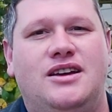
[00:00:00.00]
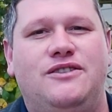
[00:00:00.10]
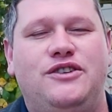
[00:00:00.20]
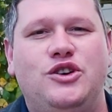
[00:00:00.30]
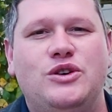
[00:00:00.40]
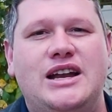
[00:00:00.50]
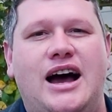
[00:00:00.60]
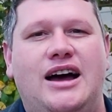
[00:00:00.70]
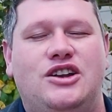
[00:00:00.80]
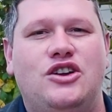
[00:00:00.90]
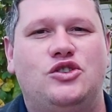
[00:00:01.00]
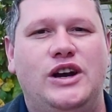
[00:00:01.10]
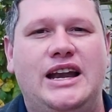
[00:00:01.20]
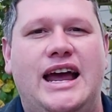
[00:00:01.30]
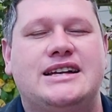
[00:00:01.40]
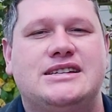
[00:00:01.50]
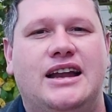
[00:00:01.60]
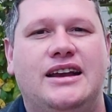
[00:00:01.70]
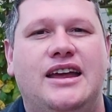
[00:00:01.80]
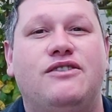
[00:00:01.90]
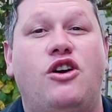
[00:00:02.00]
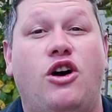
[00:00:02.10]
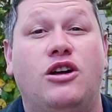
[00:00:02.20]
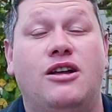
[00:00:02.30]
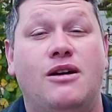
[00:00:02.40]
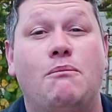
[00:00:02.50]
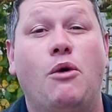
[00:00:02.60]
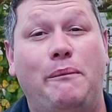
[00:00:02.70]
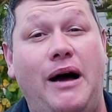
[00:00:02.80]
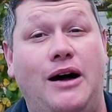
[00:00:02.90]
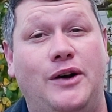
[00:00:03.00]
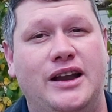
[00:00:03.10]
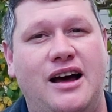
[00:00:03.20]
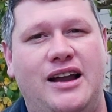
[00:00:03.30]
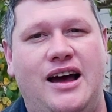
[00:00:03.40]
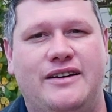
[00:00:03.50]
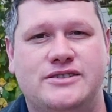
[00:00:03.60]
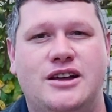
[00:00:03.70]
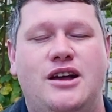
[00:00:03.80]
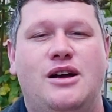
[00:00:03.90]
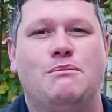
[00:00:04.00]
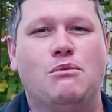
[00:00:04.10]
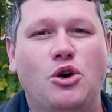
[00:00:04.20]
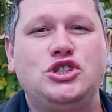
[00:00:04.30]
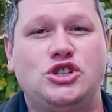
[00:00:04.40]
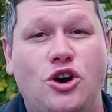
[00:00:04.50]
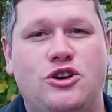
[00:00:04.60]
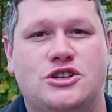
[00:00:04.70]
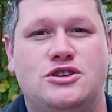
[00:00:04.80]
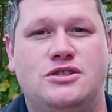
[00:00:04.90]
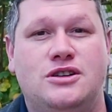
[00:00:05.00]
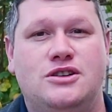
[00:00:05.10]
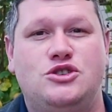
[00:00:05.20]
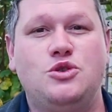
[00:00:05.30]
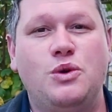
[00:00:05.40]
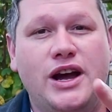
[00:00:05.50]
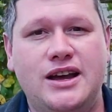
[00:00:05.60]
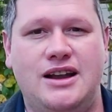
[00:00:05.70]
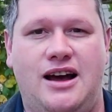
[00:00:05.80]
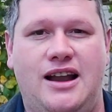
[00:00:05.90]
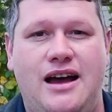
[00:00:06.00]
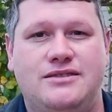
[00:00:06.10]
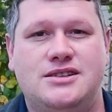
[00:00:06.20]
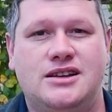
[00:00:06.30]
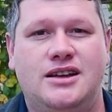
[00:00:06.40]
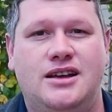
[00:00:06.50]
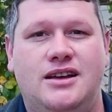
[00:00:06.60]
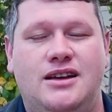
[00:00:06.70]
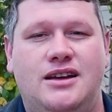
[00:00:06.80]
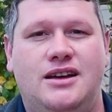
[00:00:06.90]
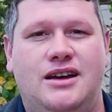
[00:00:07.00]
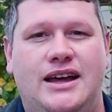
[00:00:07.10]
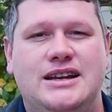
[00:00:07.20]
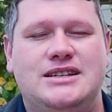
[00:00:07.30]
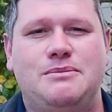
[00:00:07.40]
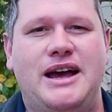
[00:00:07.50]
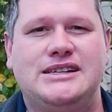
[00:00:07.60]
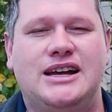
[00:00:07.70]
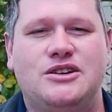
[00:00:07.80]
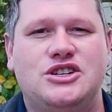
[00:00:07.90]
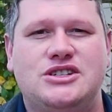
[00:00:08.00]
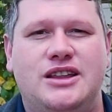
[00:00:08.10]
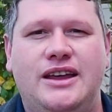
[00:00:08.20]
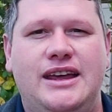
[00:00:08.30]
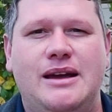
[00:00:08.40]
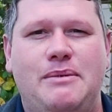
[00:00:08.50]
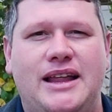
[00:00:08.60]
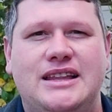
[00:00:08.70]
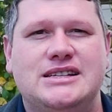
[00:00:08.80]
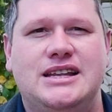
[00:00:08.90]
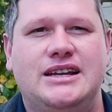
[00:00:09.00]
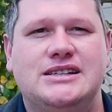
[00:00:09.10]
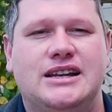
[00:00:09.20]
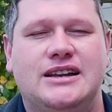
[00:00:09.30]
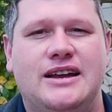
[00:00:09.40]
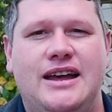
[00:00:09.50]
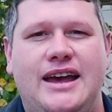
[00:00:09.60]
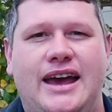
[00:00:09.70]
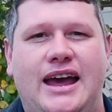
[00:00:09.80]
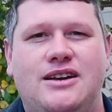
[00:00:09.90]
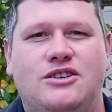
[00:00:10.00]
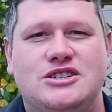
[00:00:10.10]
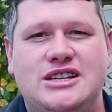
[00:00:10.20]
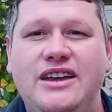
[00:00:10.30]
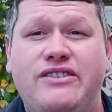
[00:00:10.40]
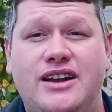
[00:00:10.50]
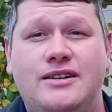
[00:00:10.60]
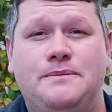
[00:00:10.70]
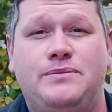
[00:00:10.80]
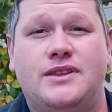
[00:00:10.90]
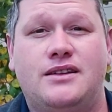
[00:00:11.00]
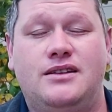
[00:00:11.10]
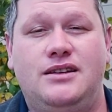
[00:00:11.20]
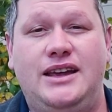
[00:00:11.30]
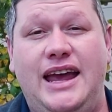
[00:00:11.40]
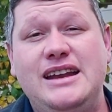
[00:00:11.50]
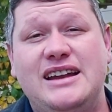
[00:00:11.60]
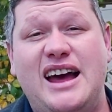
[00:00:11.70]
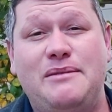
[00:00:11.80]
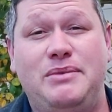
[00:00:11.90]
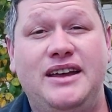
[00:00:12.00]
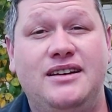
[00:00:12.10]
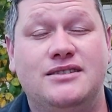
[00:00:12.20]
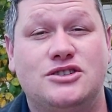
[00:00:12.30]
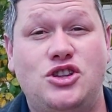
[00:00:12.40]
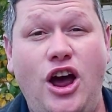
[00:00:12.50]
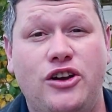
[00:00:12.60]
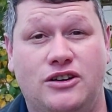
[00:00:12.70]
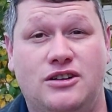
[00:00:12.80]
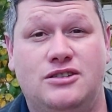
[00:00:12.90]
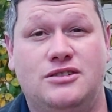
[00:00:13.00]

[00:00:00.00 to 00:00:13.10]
if you and I don't relax and give God more power in our lives, more chance to work in our lives. And it's amazing. I was just thinking about these things, and Stephen, he ended up being stoned.